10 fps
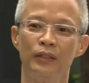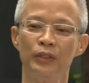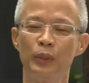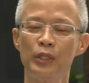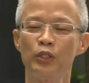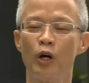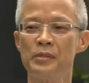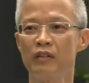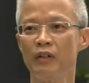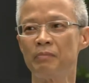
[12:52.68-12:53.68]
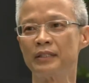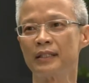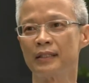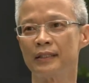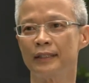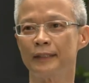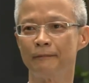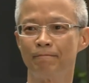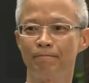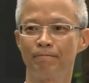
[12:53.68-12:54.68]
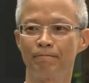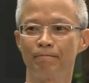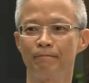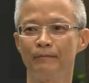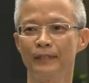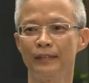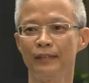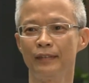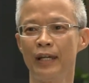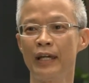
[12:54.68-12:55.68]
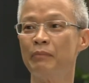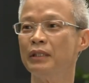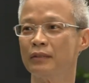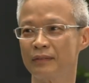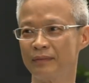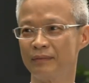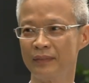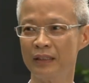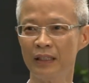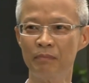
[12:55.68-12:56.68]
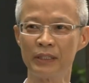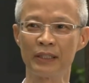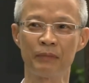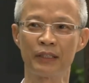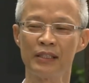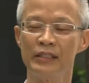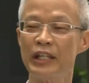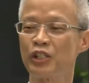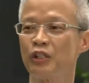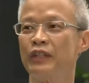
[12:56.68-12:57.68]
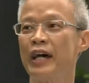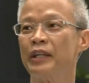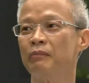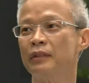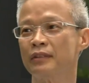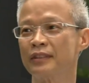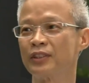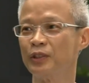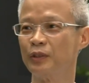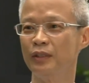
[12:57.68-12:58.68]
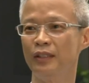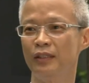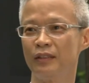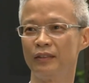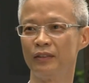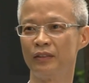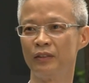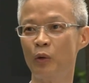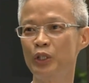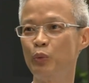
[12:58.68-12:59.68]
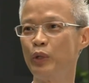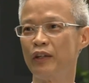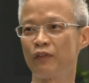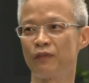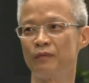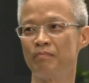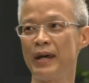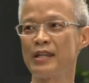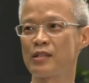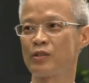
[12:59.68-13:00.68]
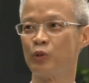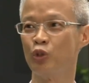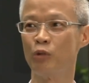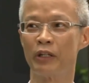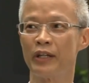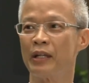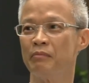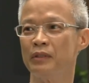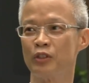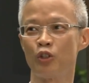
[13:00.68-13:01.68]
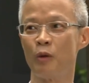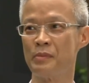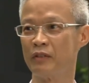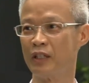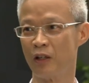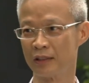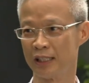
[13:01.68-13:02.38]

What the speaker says: you want to observe a particular animal, a particular nature of the animal. So the only way best to know about the animal is to observe it long